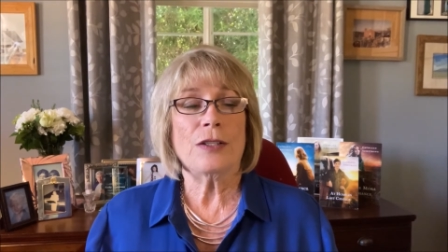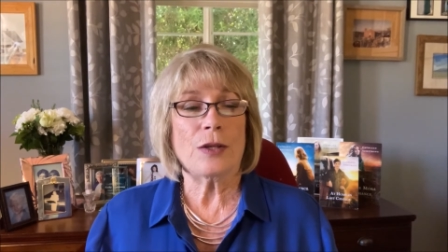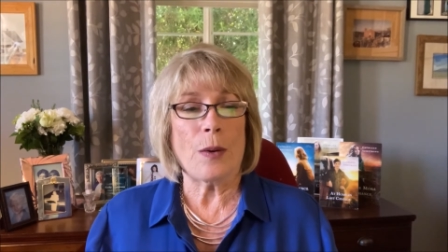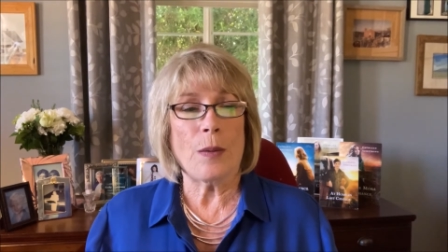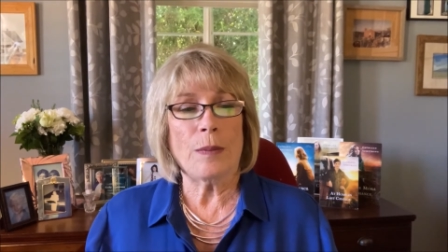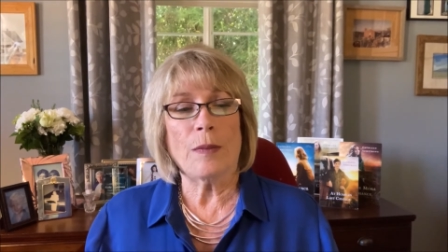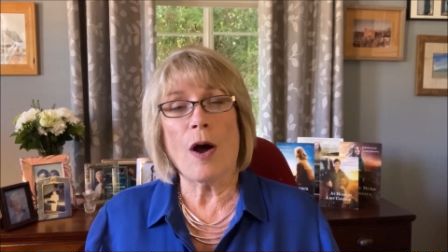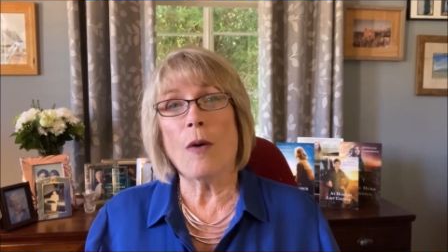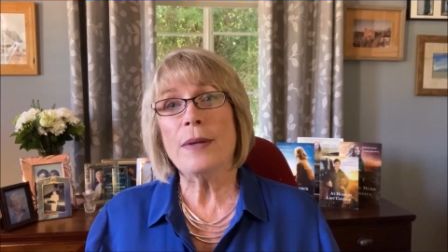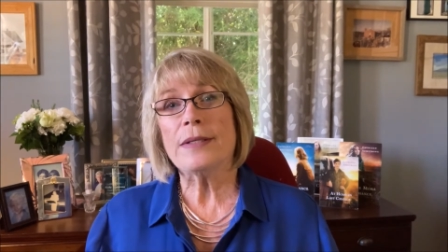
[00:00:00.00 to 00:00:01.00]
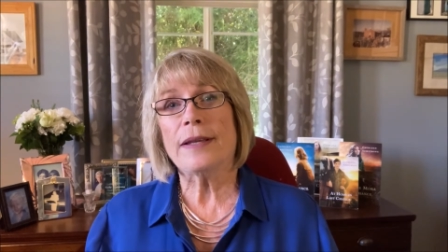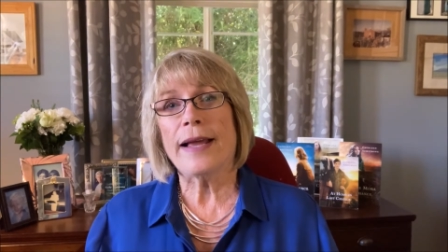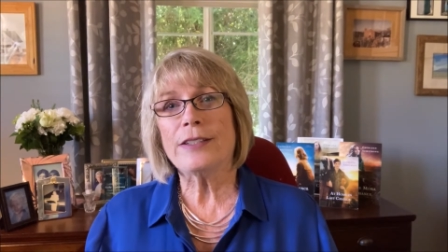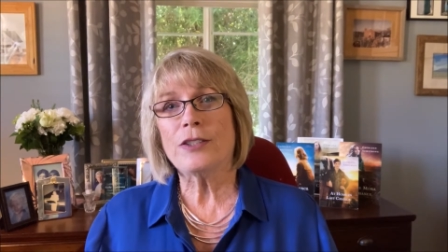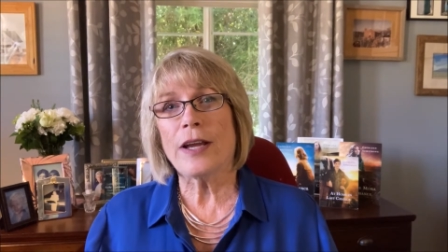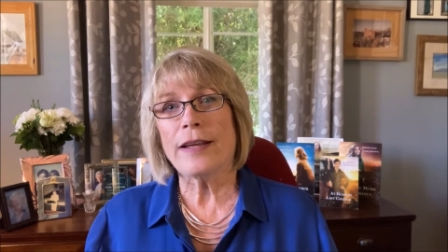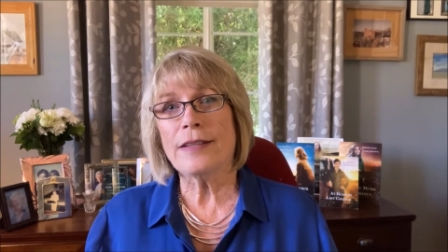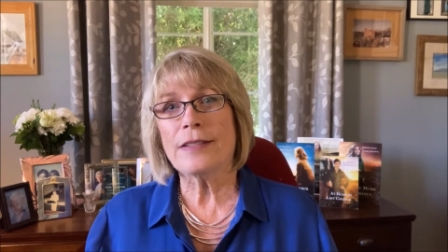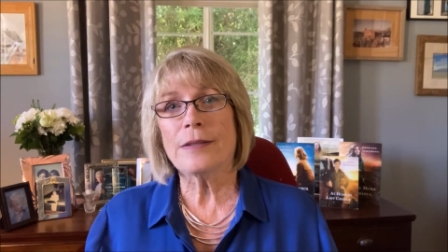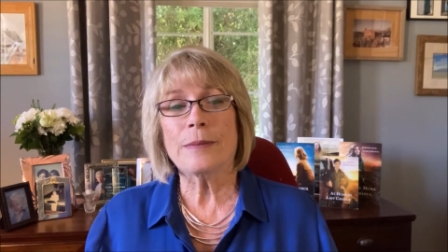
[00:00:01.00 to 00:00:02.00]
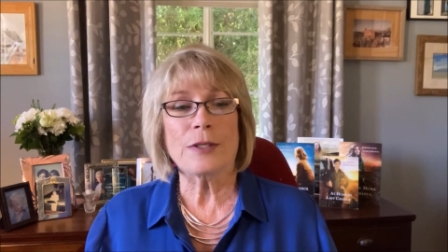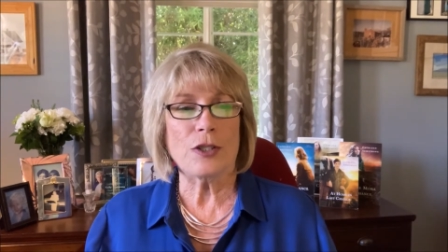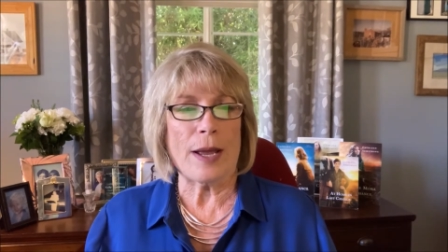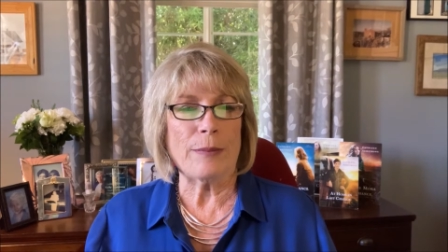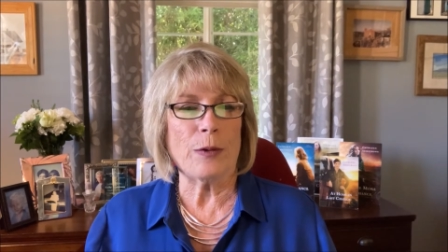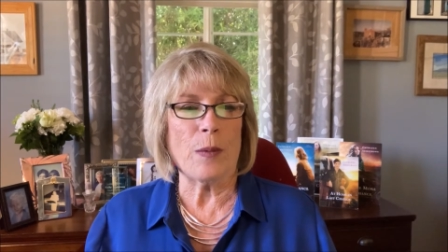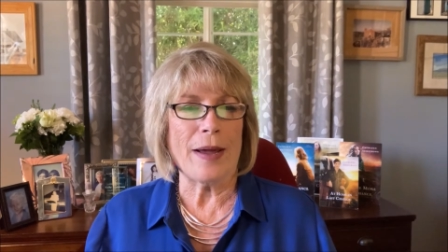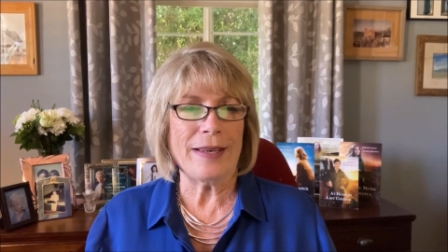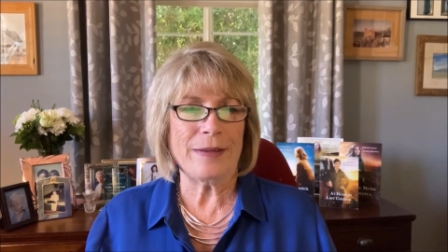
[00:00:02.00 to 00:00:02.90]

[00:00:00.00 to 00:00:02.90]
So, Always a Last Chance, Chapter 1.